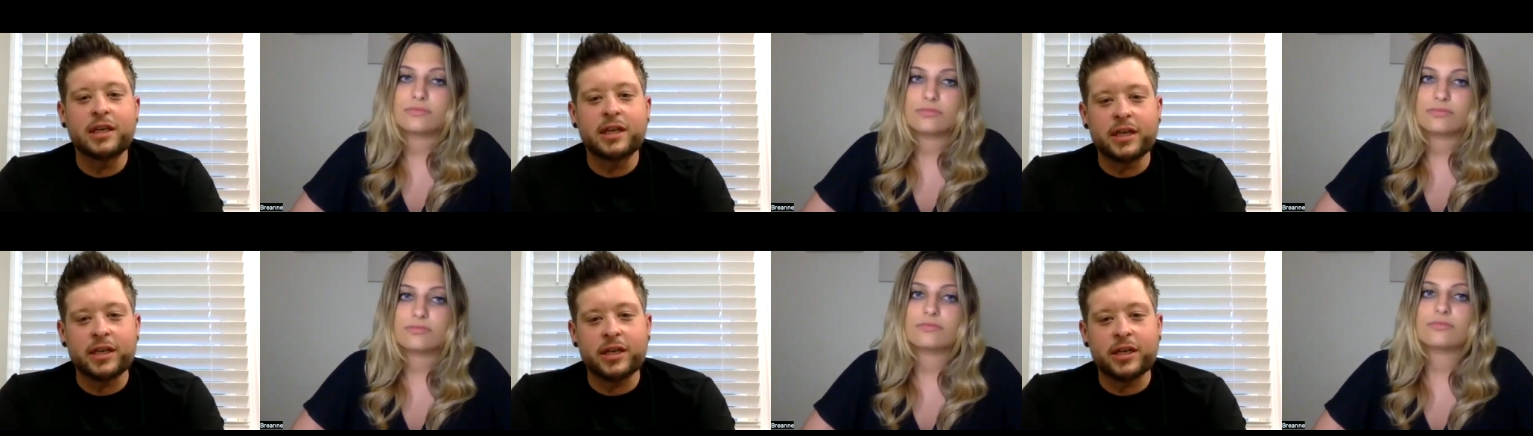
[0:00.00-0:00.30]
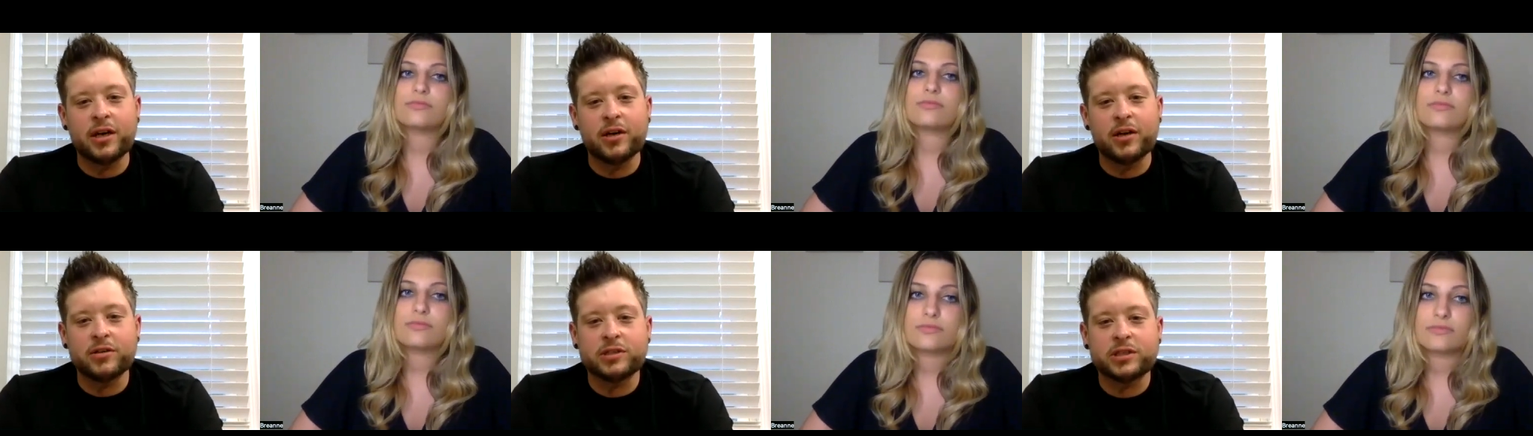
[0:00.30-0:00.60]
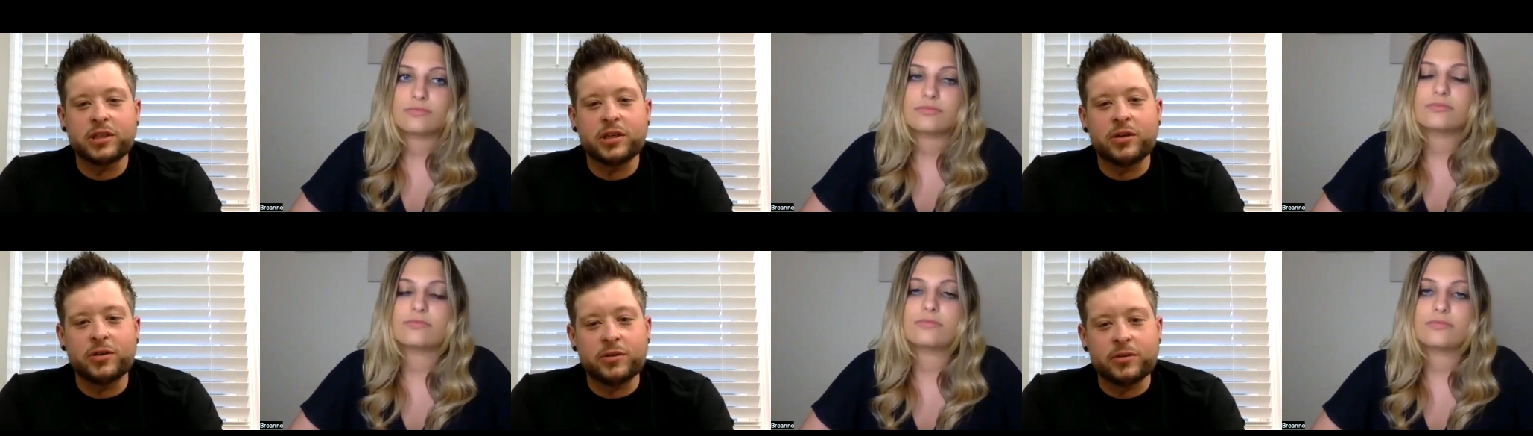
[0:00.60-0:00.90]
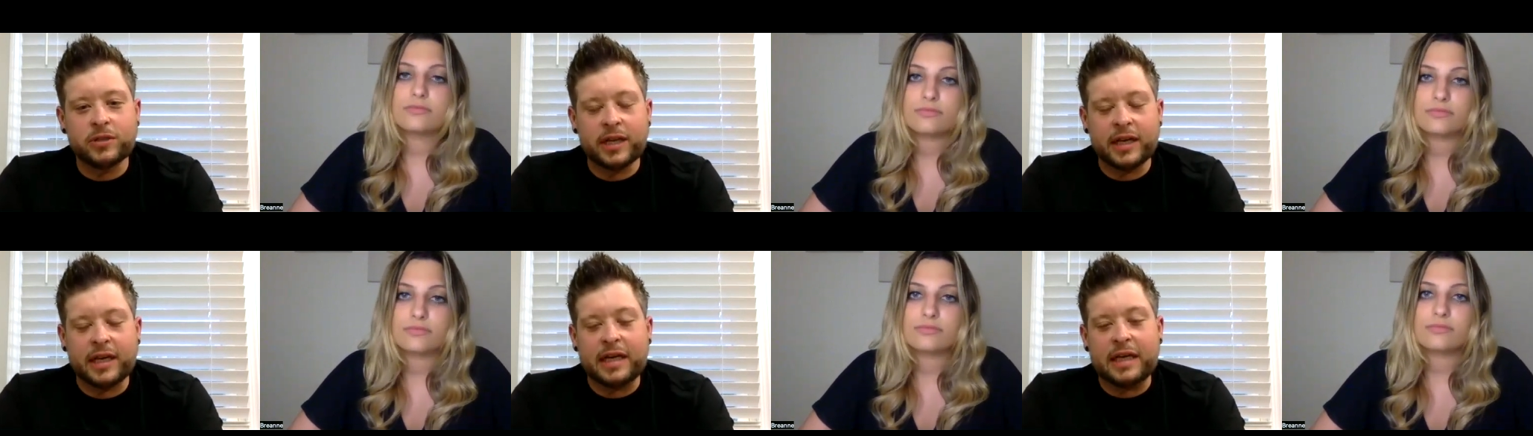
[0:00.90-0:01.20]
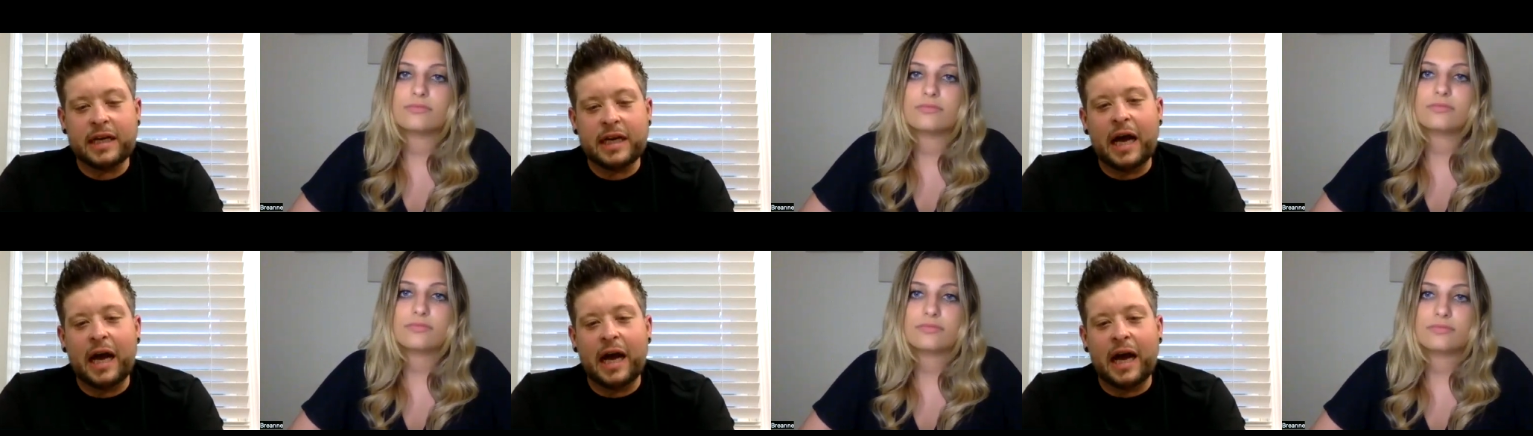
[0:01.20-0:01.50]
Speaker 1: you know? So like,
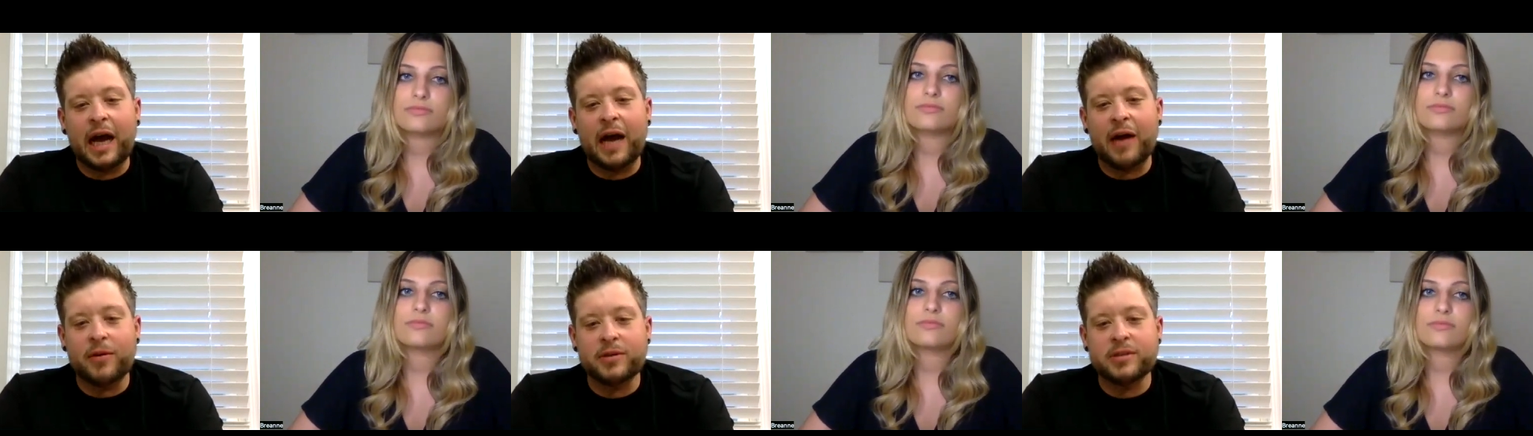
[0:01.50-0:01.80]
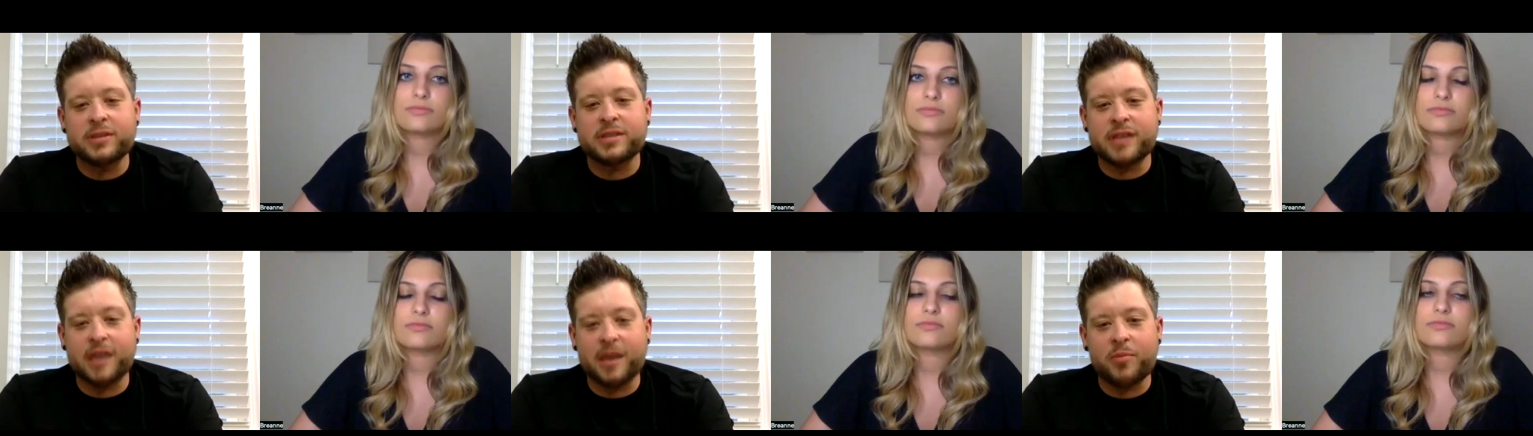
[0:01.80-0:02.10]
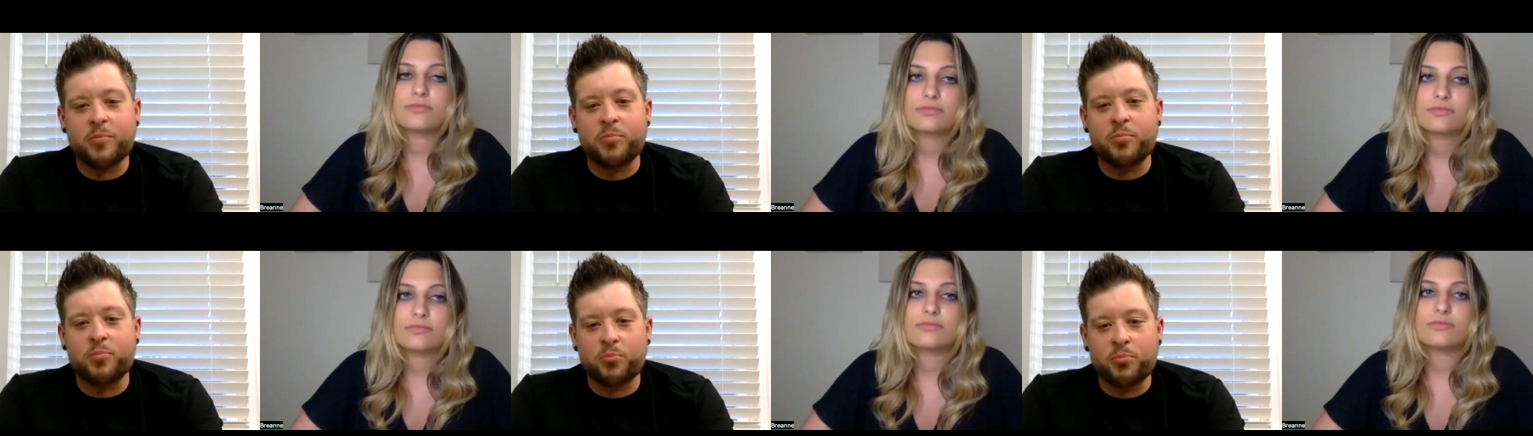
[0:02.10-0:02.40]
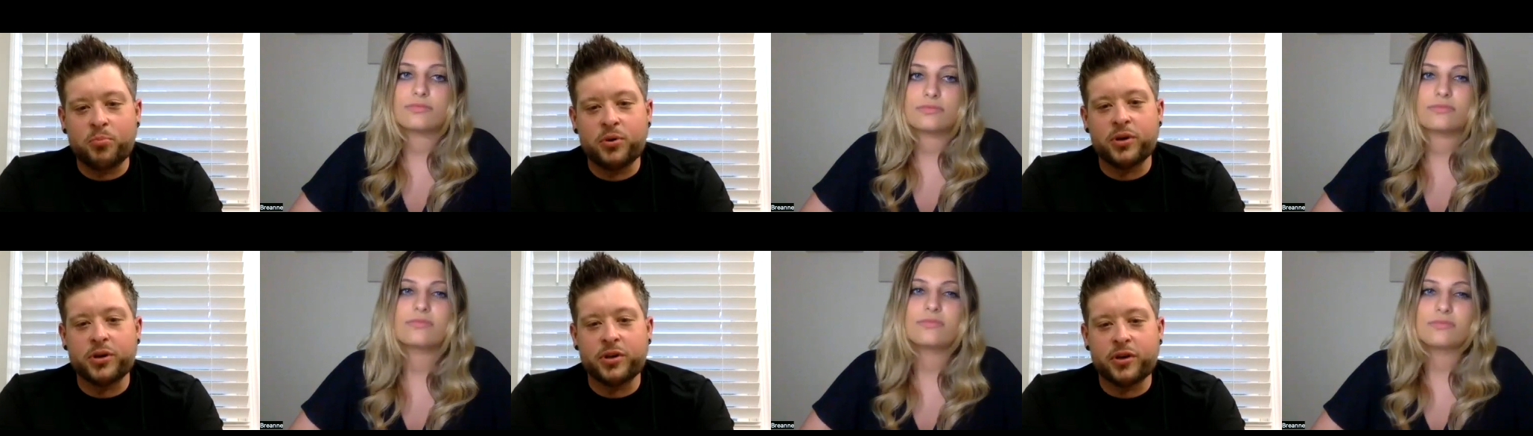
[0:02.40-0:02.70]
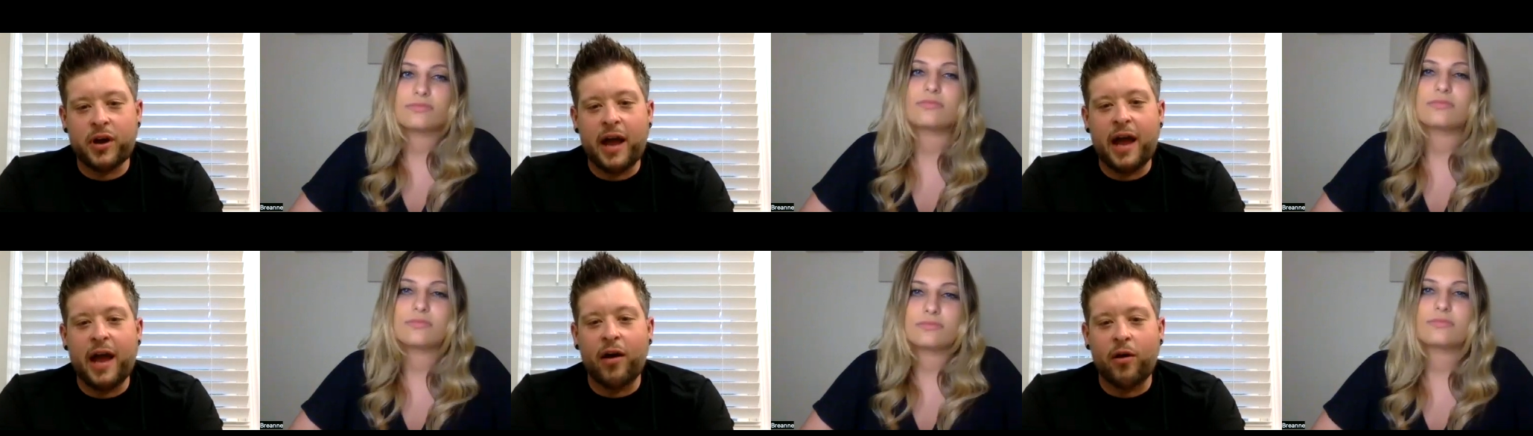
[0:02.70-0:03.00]
I would say, put your
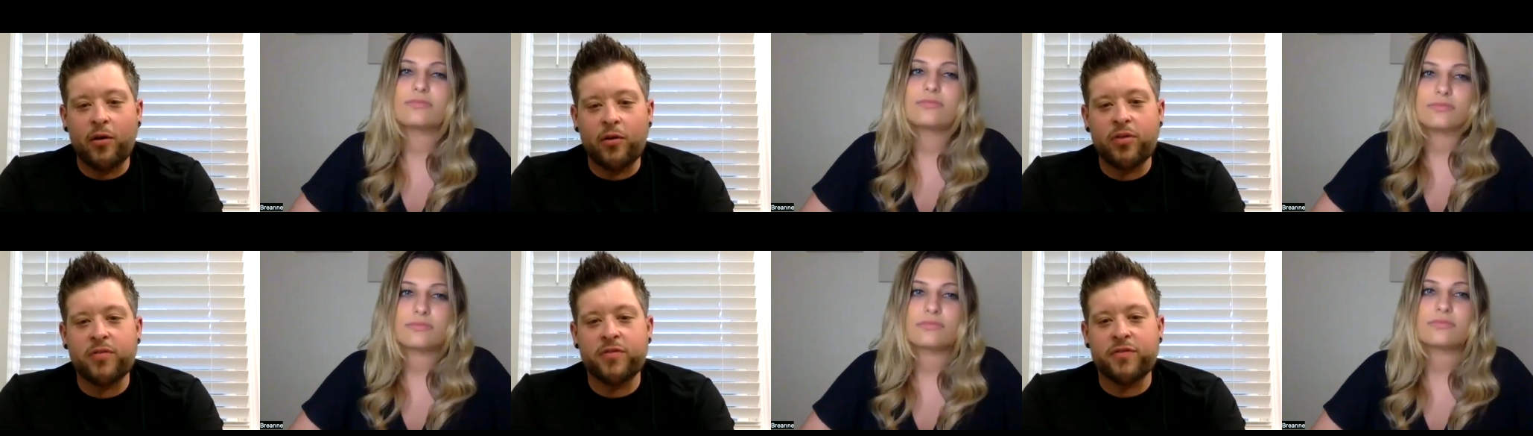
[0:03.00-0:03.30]
health